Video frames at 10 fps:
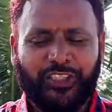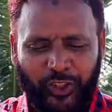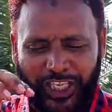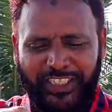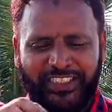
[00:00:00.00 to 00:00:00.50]

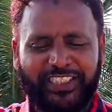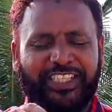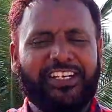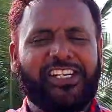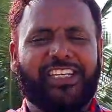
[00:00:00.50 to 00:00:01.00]
So there is this
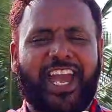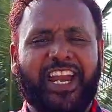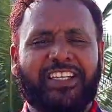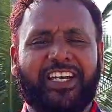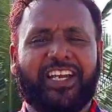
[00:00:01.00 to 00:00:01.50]
central
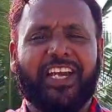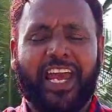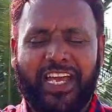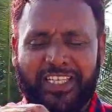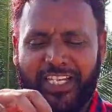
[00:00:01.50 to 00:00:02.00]
character,
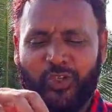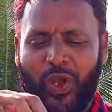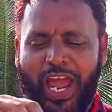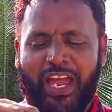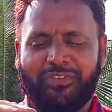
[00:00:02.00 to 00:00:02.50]
and then you
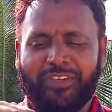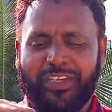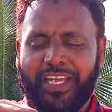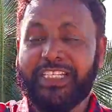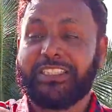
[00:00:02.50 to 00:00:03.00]
have
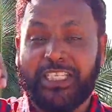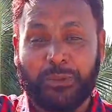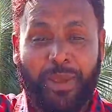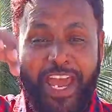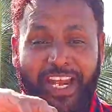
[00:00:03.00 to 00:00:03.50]

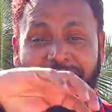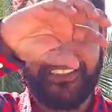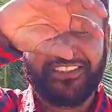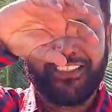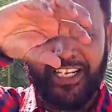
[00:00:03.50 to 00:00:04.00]
his
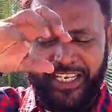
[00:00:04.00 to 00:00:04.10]
parents,